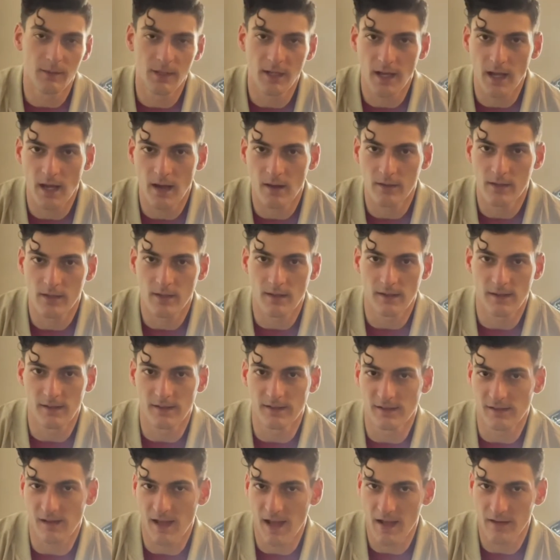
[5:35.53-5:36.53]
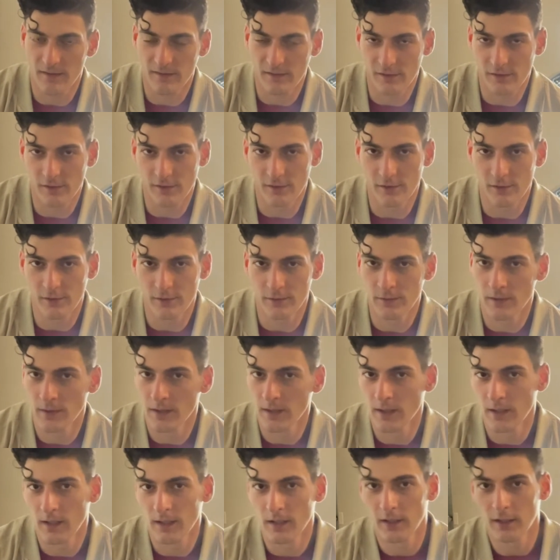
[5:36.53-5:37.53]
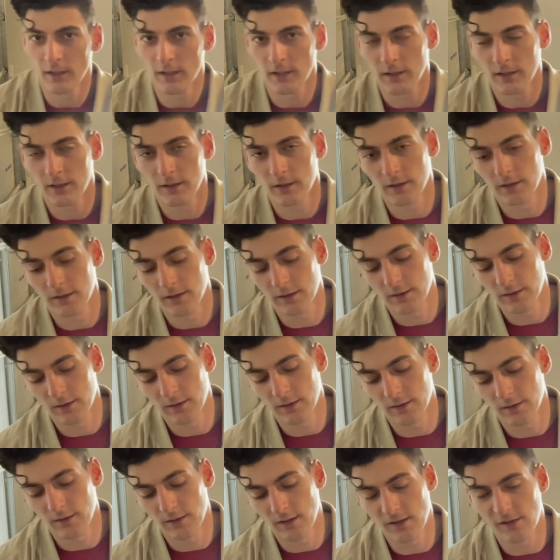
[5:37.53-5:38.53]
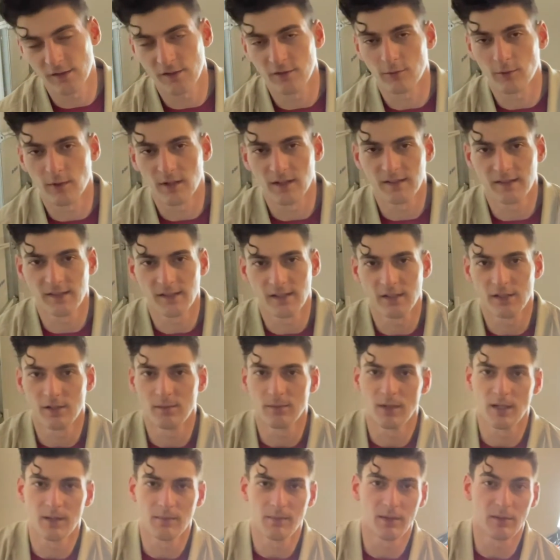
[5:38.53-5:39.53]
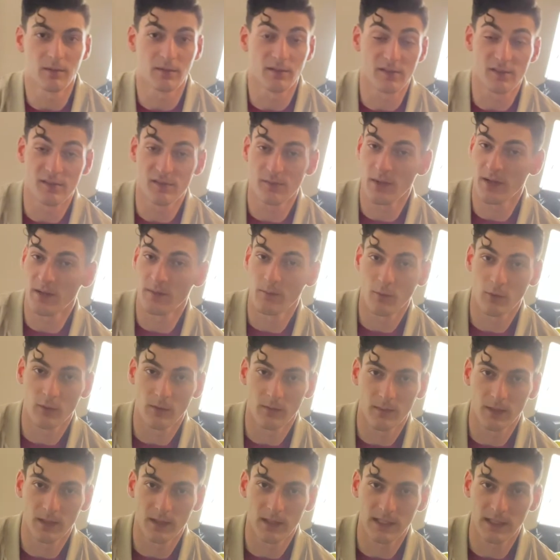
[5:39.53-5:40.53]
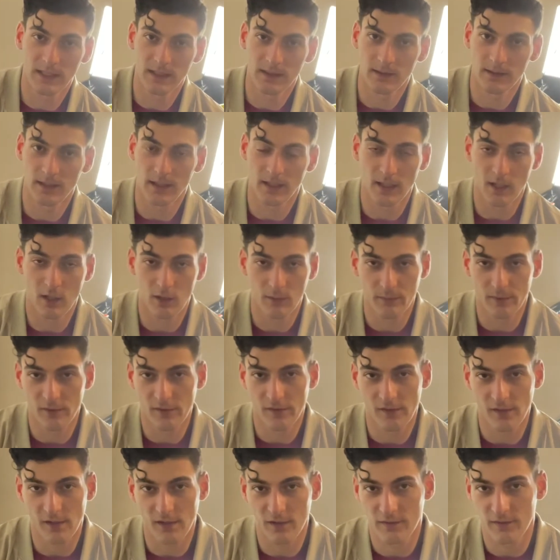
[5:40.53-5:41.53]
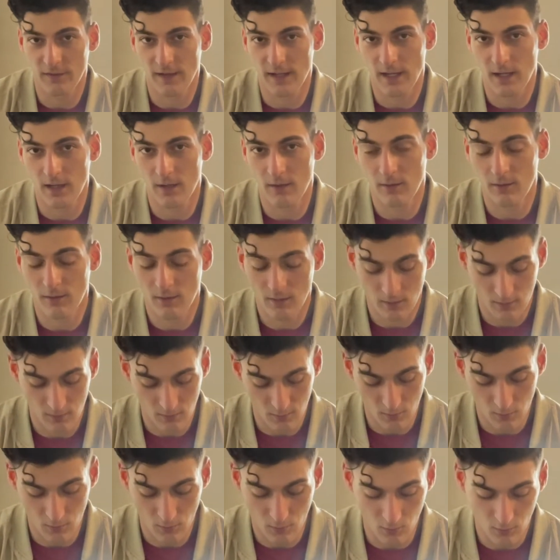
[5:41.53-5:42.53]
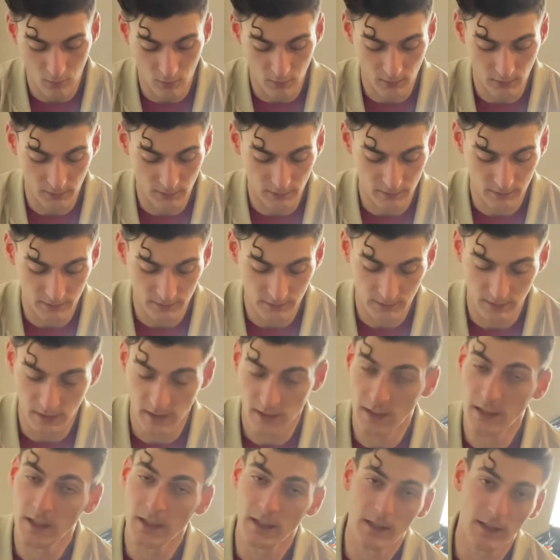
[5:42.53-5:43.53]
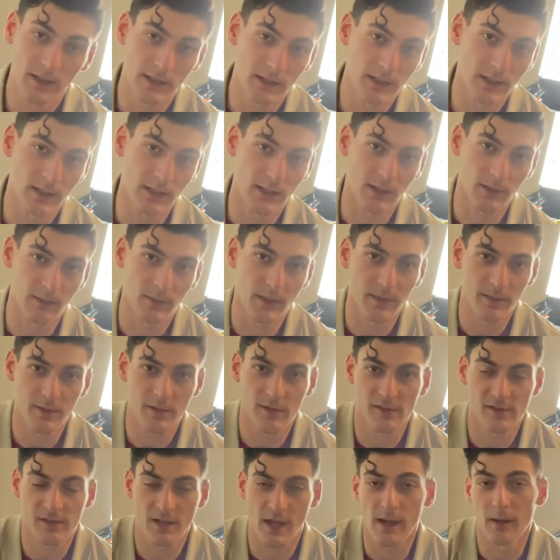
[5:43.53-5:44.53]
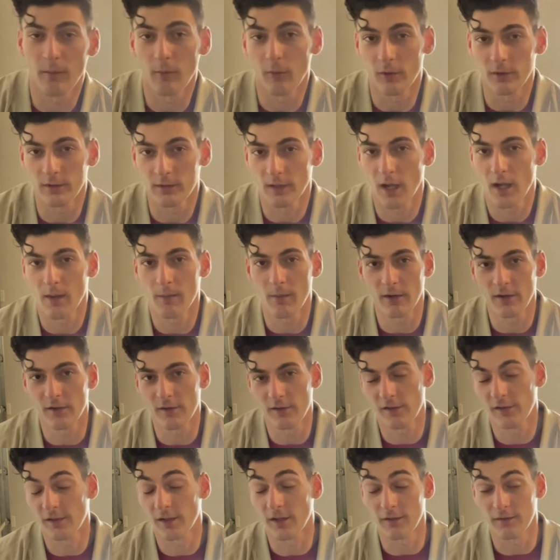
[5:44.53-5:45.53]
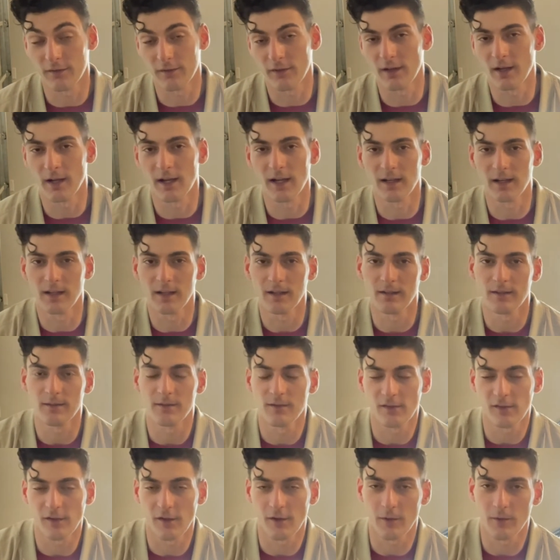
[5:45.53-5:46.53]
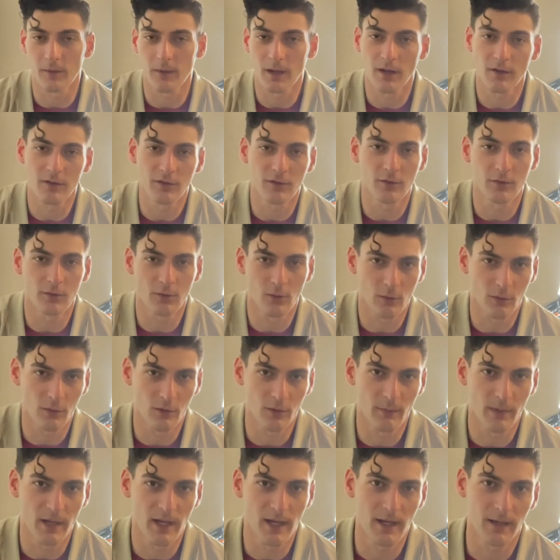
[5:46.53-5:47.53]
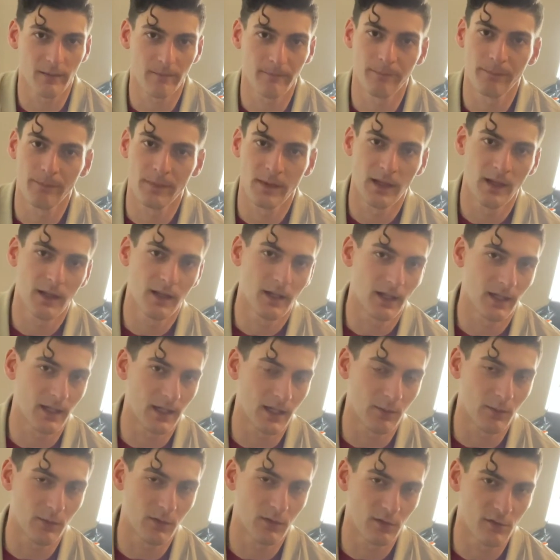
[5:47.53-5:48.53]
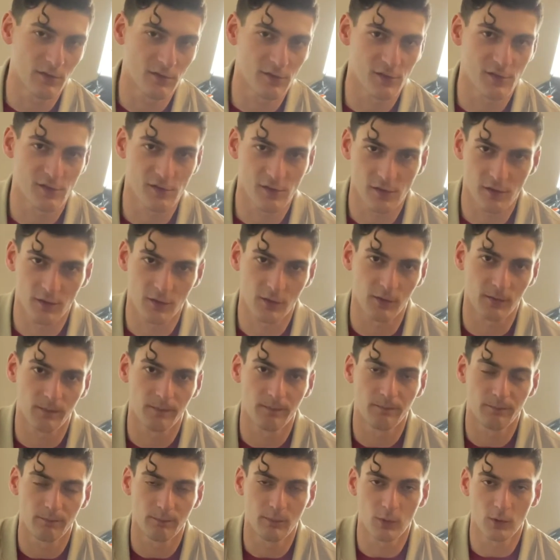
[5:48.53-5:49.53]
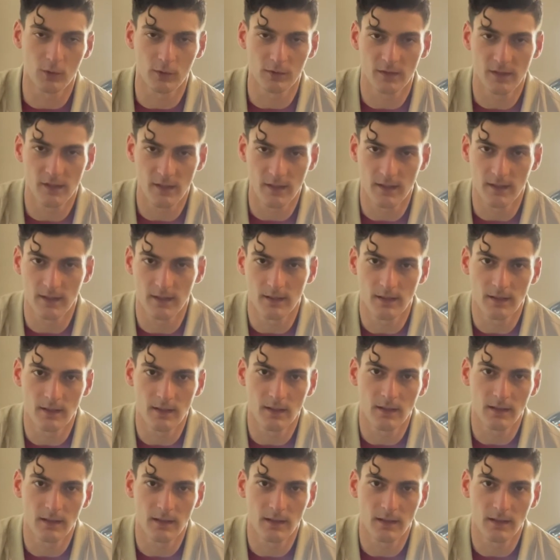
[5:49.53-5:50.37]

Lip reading: down to these last two, this is why I said you might be able to spend more money and help yourself out, or maybe just take more time on your stuff than I did. So when I was doing the oil pan, I got one of those just little bolt-in